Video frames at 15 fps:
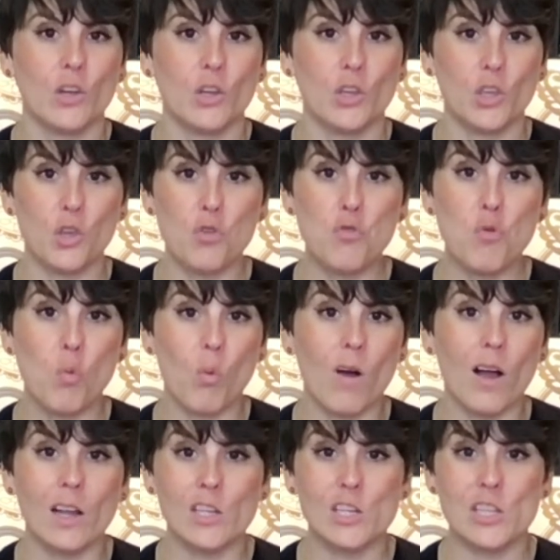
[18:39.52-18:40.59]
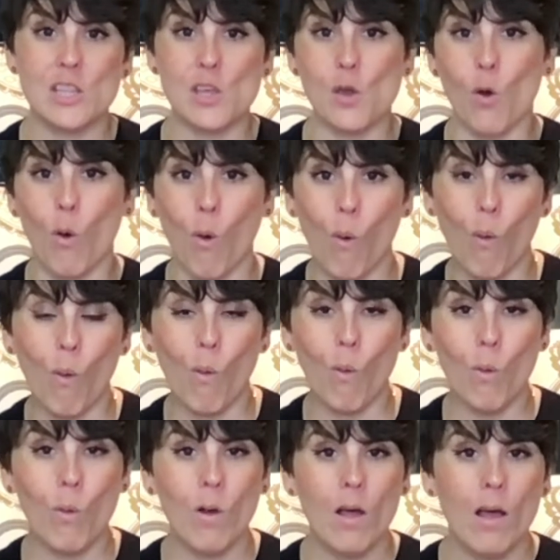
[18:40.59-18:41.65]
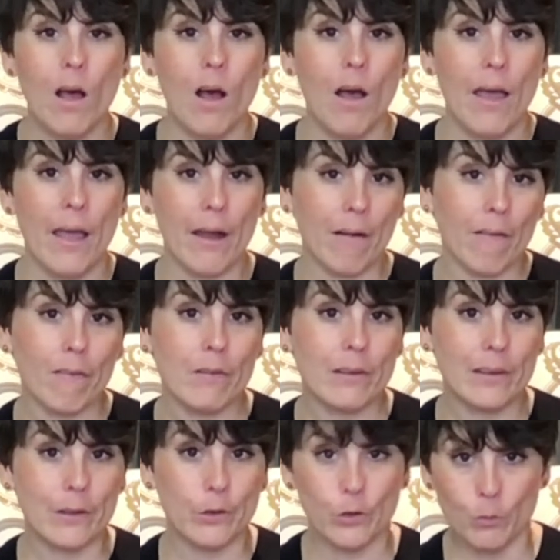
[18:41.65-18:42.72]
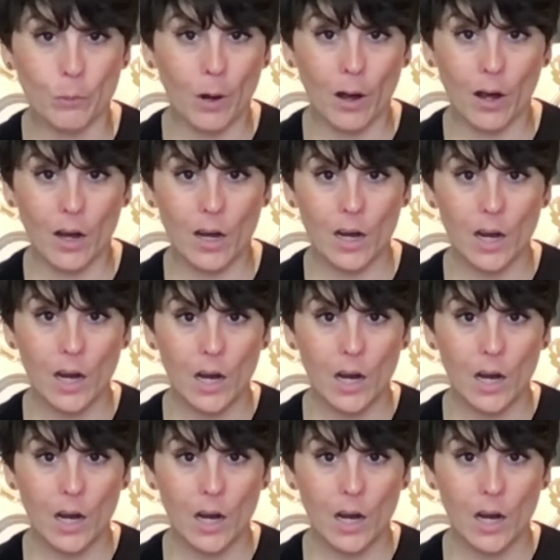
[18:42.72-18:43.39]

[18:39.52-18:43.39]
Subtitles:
you watched the whole Harold and Kumar,